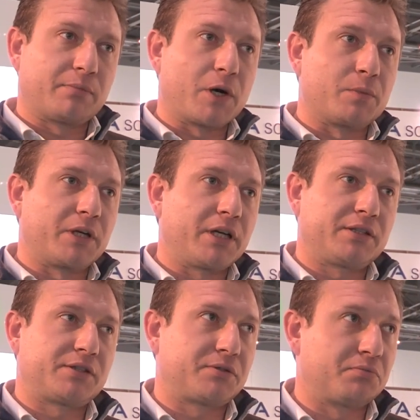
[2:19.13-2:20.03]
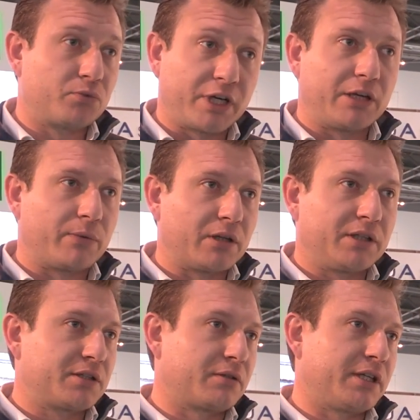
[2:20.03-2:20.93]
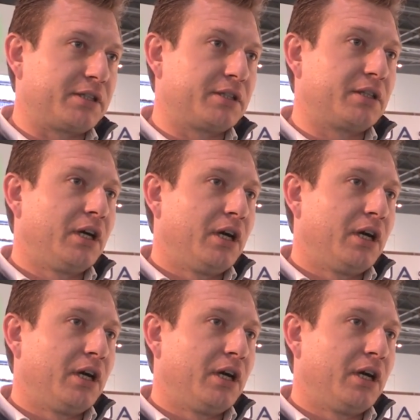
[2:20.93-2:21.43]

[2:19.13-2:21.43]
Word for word: the moment, it's really well integrated.